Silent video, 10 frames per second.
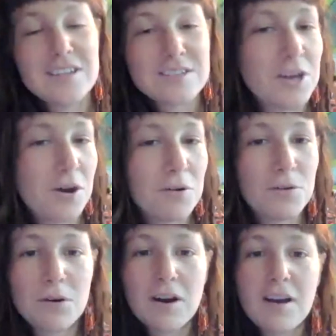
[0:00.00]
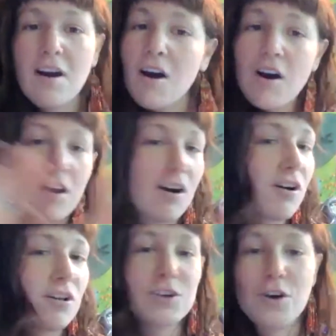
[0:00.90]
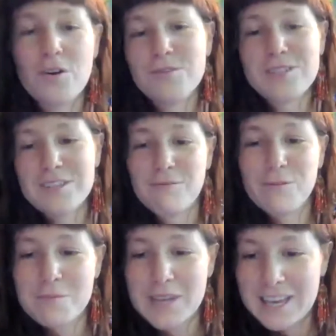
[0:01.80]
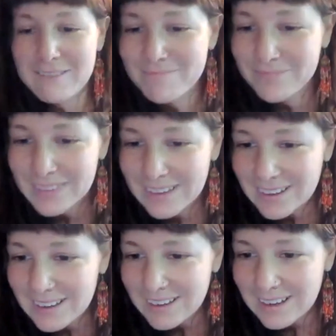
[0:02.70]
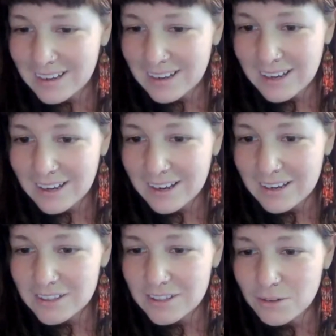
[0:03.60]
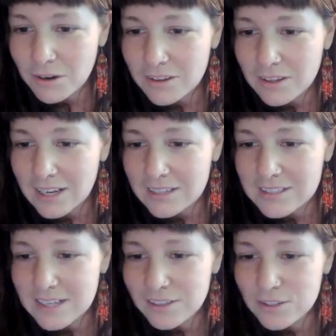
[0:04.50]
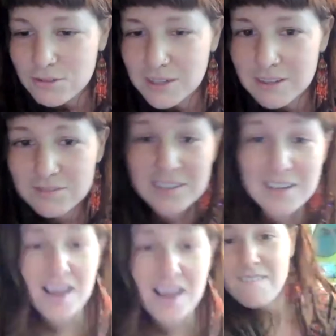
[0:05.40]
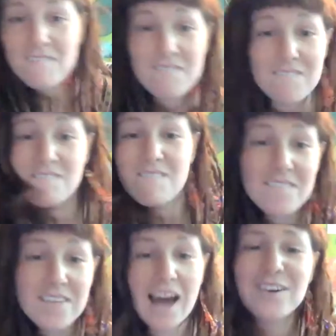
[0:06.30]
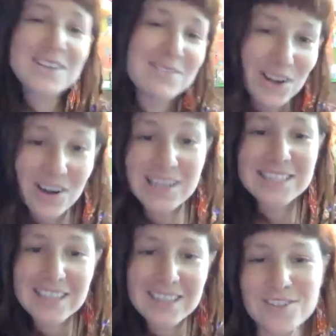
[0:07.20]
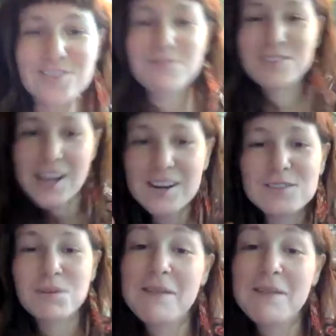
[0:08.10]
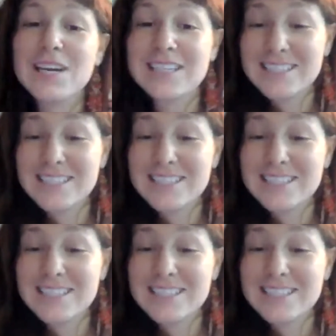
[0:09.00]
So all goes for me. Uh, you are the next Taylor Swift. I don't even know any Taylor Swift songs, but I'm going